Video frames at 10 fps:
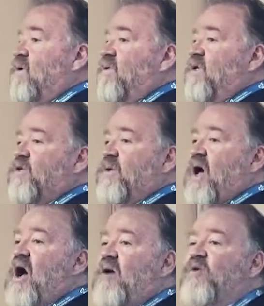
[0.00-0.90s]
these are the
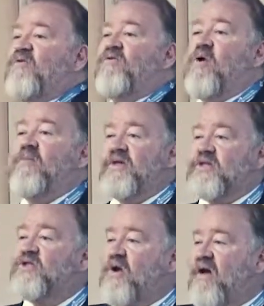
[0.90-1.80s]
high
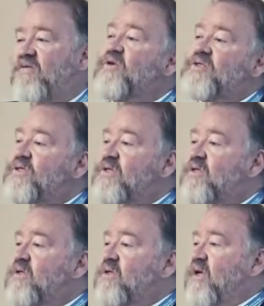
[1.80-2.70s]
performance drivers
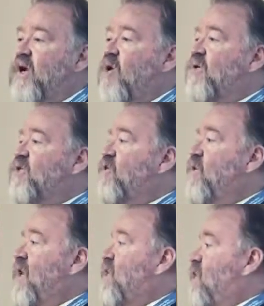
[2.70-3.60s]
that help us
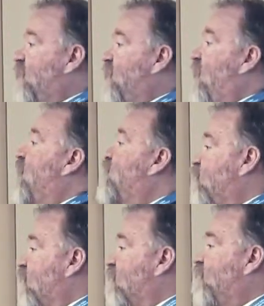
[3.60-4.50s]
create an engaged
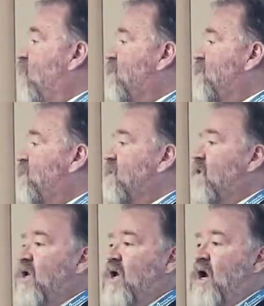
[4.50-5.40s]
workforce,
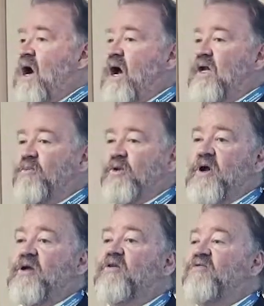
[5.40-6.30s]
a highly
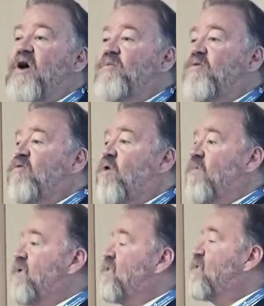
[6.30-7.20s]
productive, high
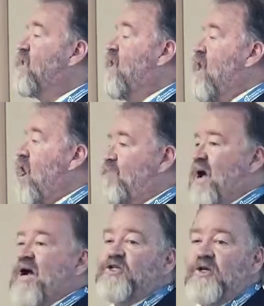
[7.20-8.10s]
performance, a
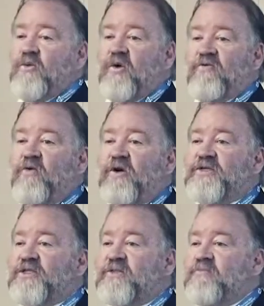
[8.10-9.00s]
passionate
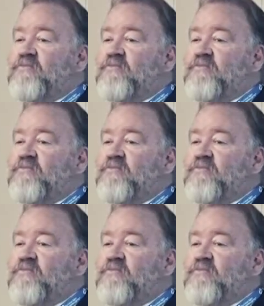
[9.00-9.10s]
workforce.